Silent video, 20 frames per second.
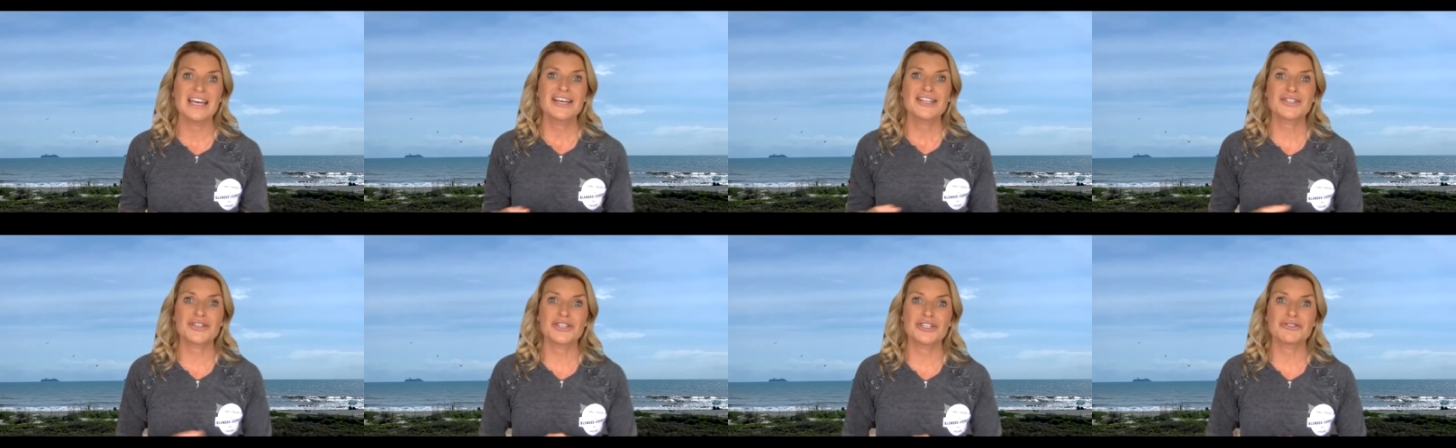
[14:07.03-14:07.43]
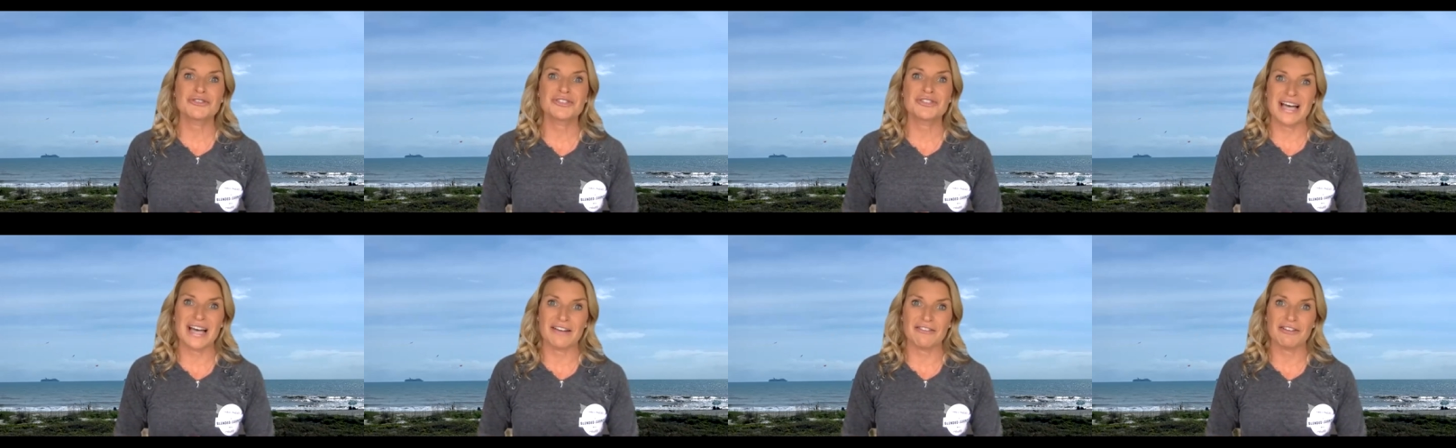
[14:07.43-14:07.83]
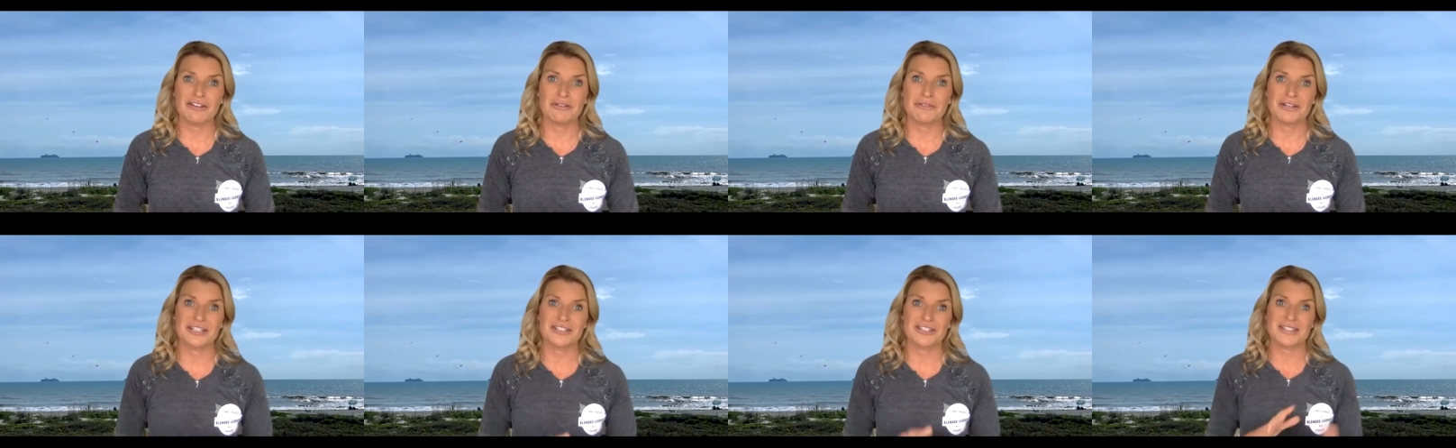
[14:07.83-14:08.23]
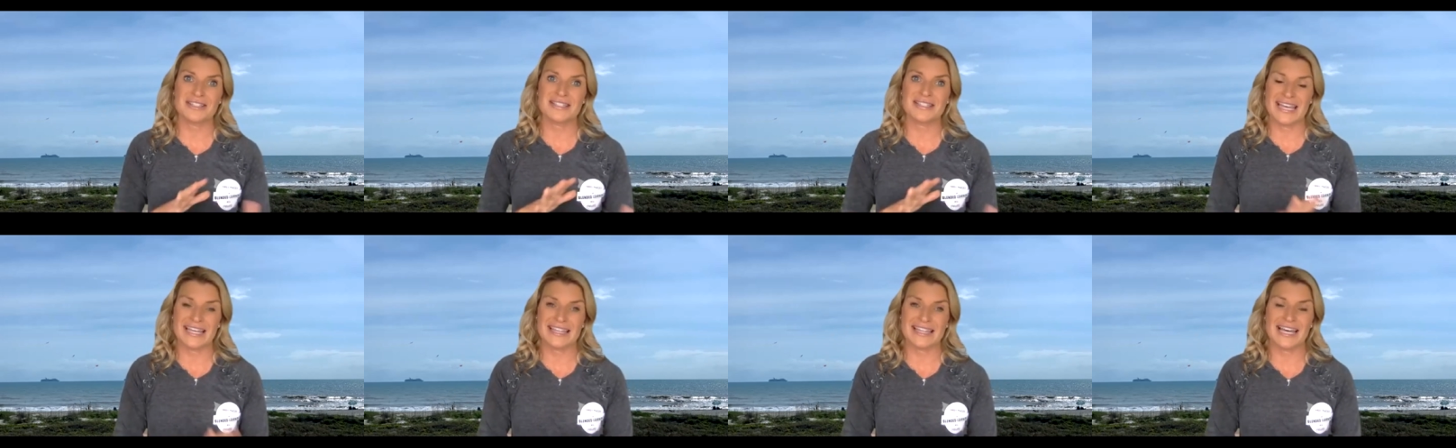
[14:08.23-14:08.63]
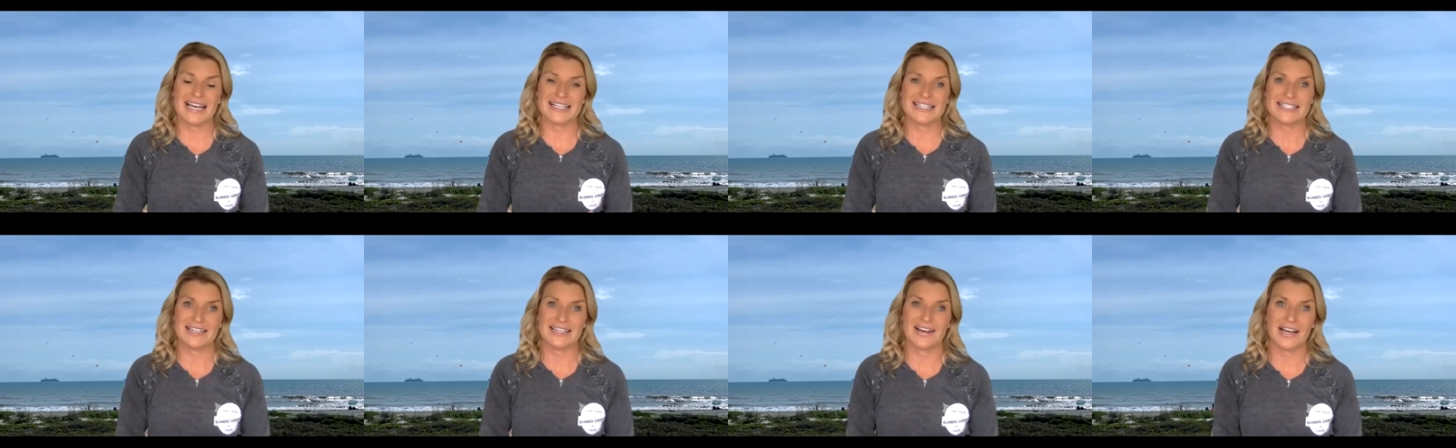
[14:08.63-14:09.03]
So you definitely want to just take that
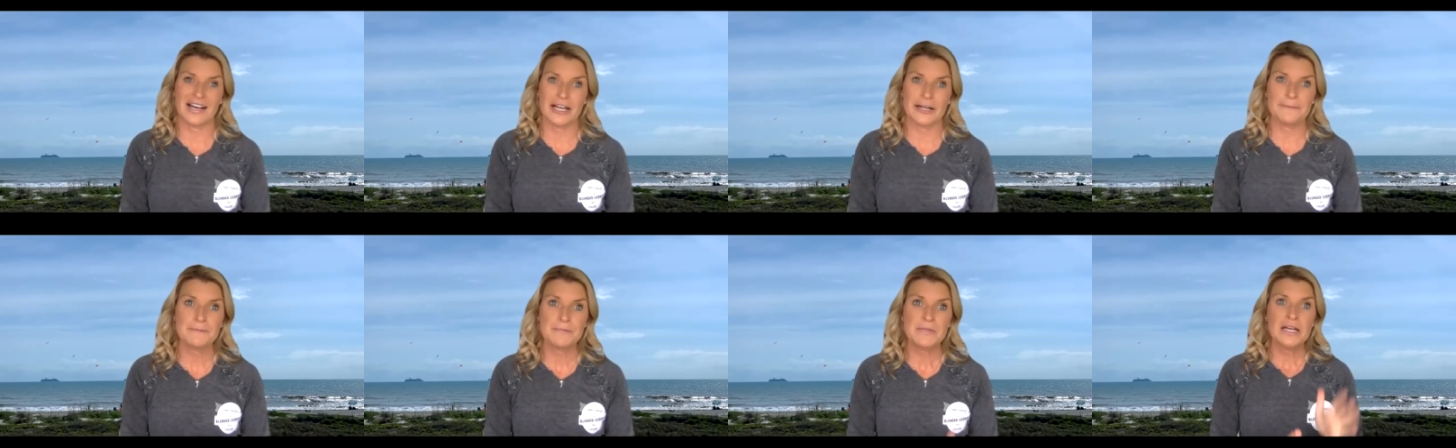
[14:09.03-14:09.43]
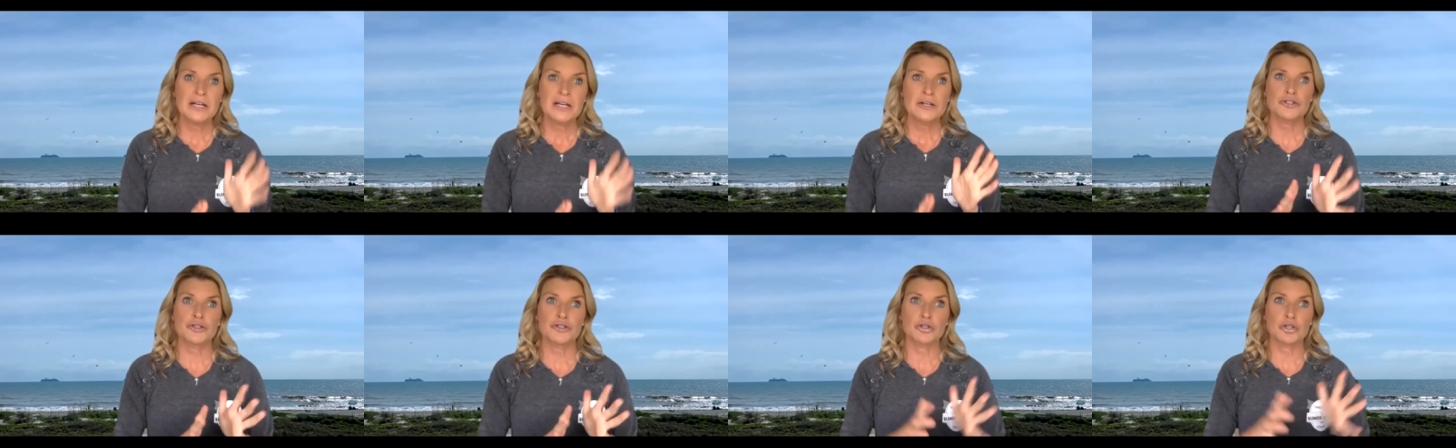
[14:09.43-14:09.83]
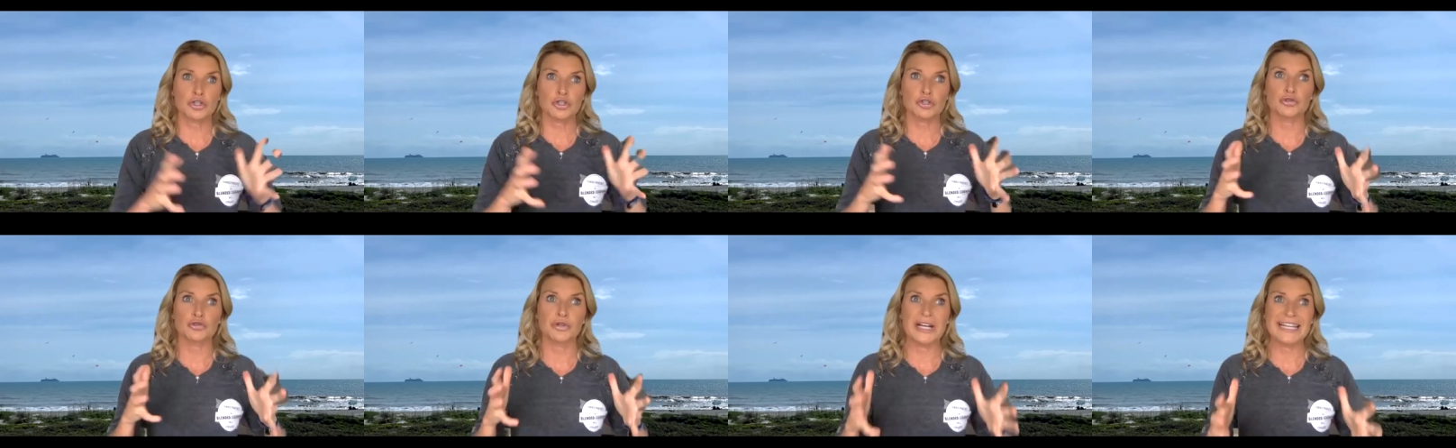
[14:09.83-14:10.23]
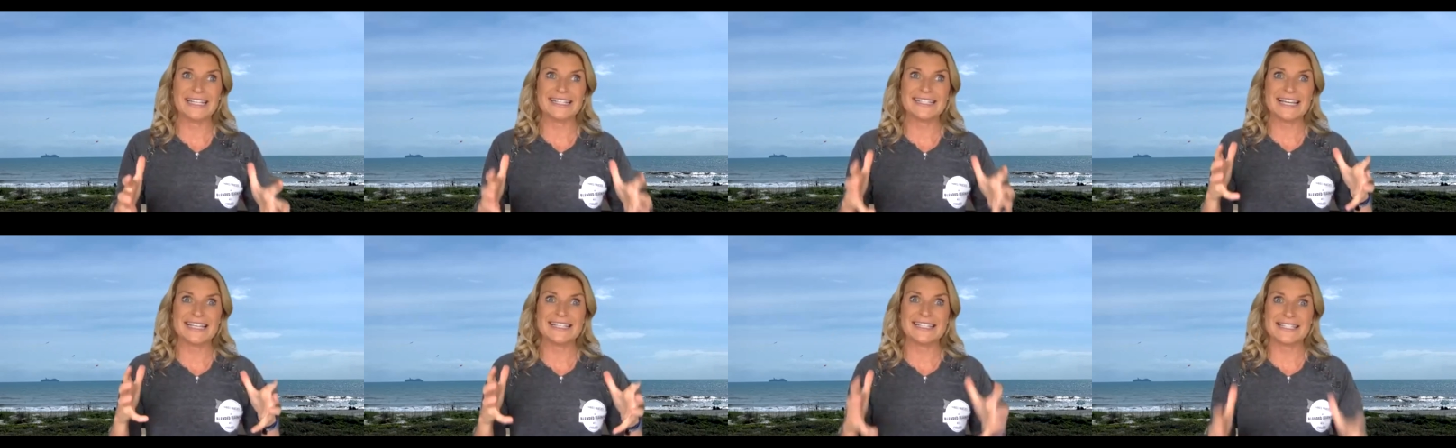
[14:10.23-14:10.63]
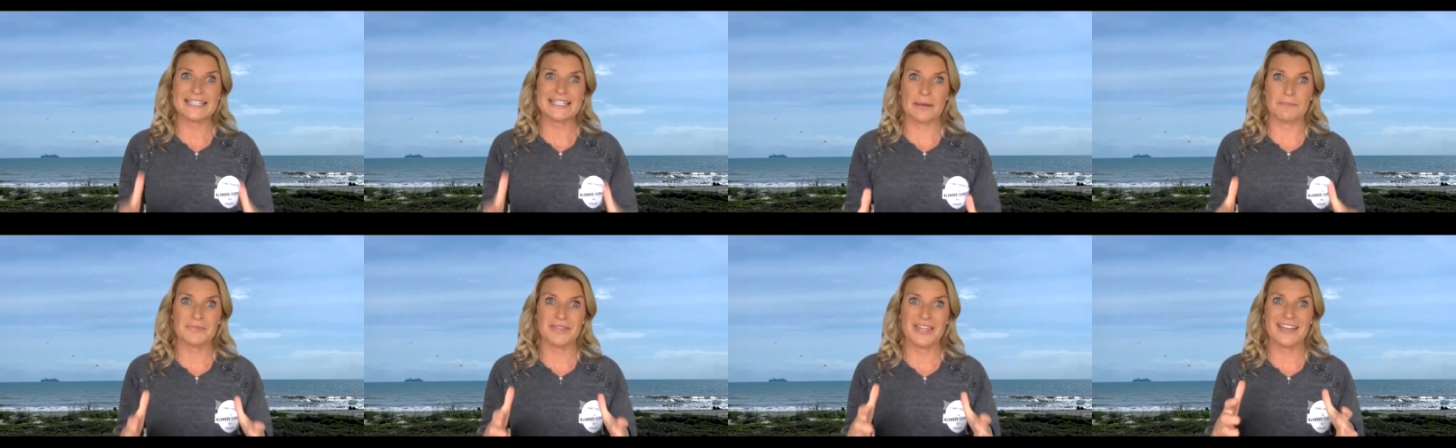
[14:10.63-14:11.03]
time to create
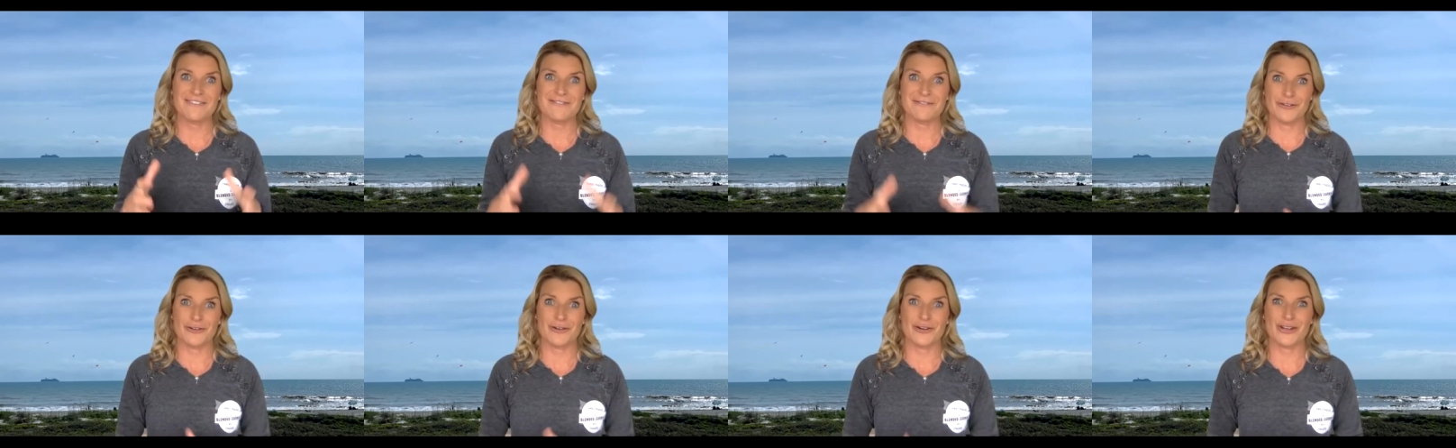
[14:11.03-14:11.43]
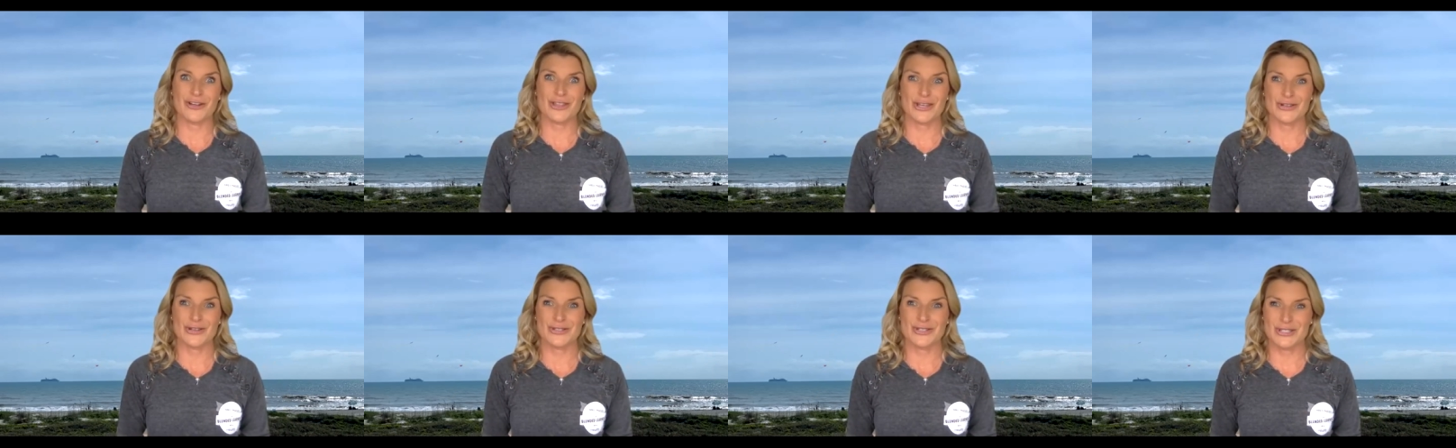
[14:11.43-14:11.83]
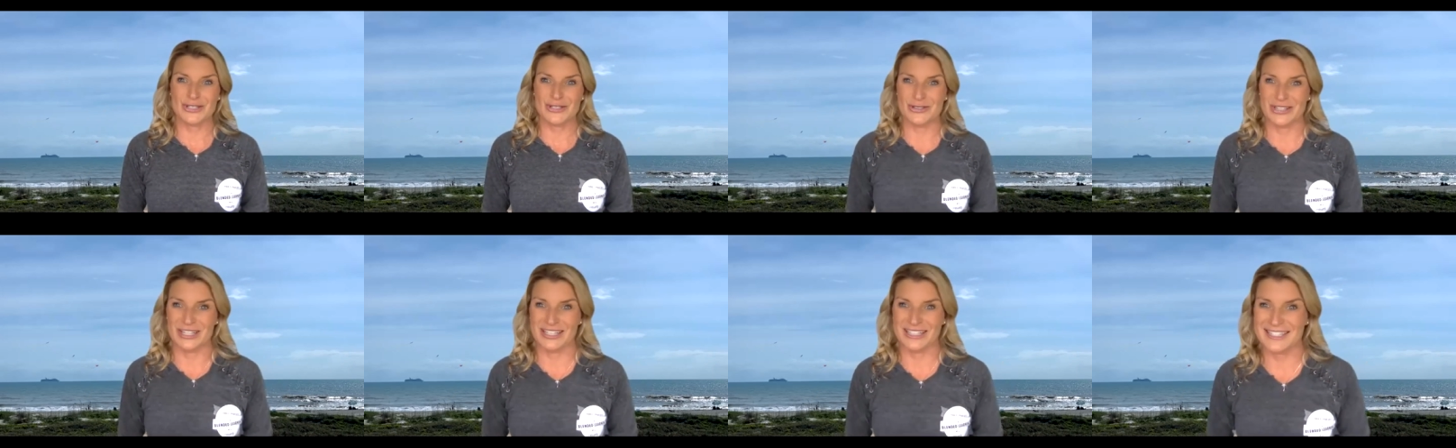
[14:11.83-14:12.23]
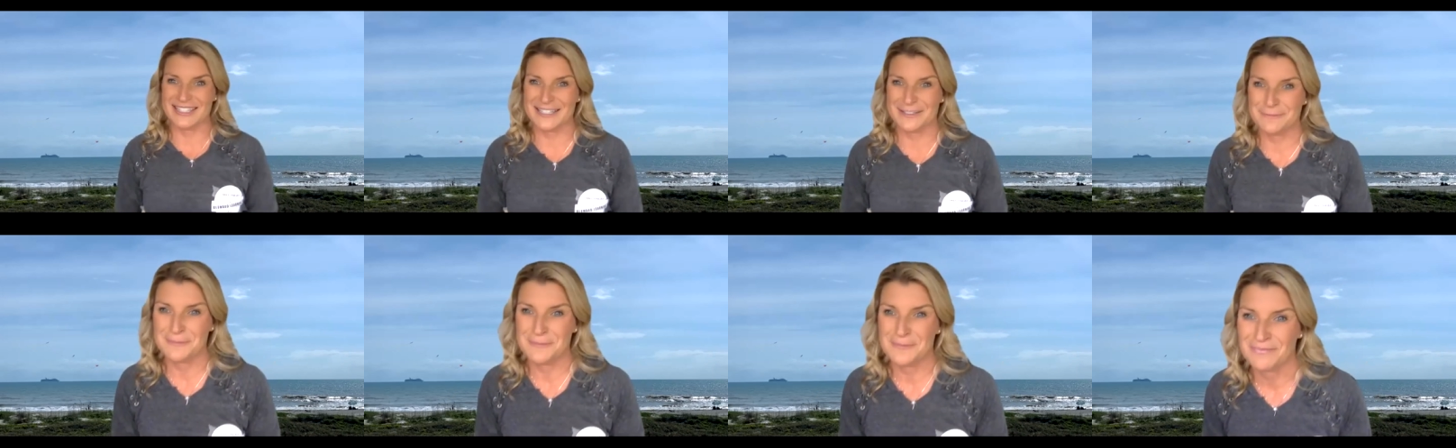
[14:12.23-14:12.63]
something for those students.